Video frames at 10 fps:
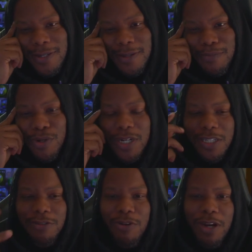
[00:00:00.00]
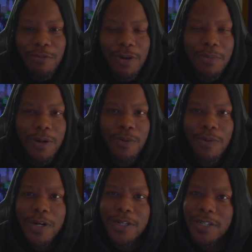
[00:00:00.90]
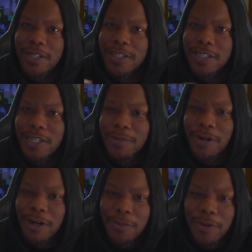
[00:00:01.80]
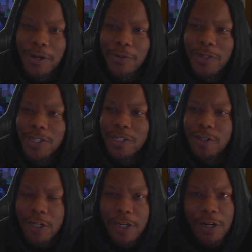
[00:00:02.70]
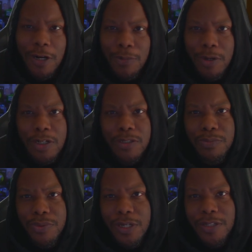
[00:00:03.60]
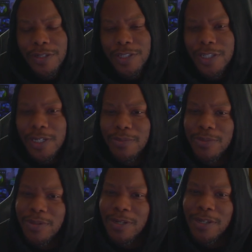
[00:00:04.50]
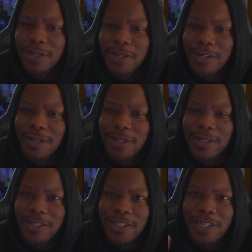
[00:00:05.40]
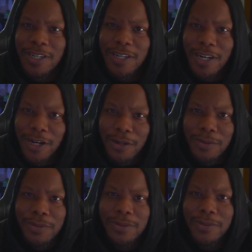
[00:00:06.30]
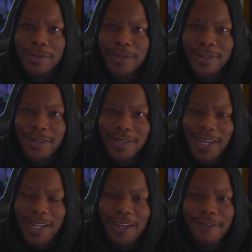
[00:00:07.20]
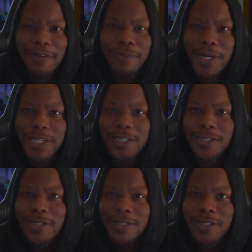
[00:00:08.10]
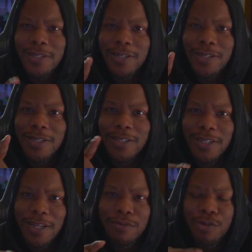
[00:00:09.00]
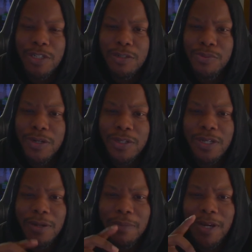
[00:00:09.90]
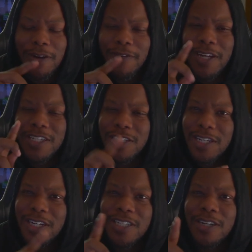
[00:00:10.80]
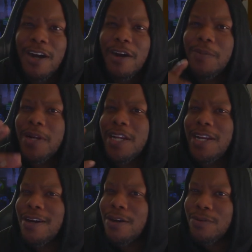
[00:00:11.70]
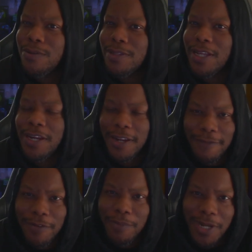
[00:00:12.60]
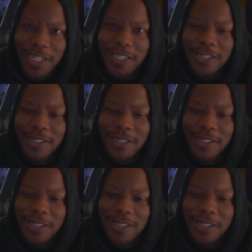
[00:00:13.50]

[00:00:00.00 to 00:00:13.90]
Because Greg Roman worked under Jim Harbaugh, which is John Harbaugh's brother. Jim should know that information to give to his brother. Matter of fact, John should already know that information